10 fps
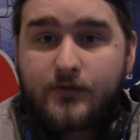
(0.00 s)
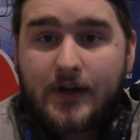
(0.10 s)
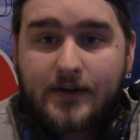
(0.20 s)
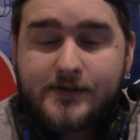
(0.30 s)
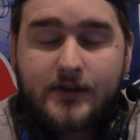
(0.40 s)

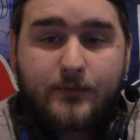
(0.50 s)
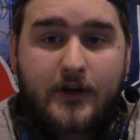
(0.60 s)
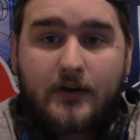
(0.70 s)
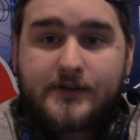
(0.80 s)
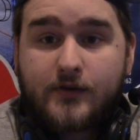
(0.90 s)
It's going to be
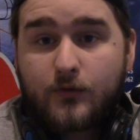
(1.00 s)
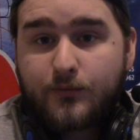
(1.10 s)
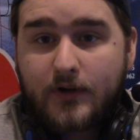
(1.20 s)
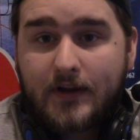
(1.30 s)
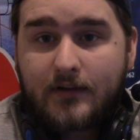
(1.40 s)
on its own
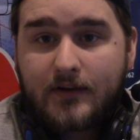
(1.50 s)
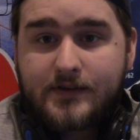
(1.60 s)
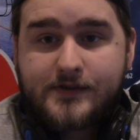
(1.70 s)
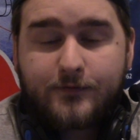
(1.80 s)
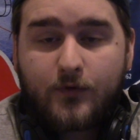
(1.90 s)

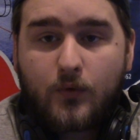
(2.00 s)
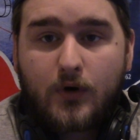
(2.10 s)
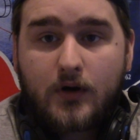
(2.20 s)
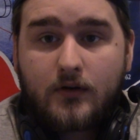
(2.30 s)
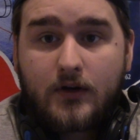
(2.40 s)
playlist
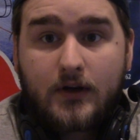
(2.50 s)
for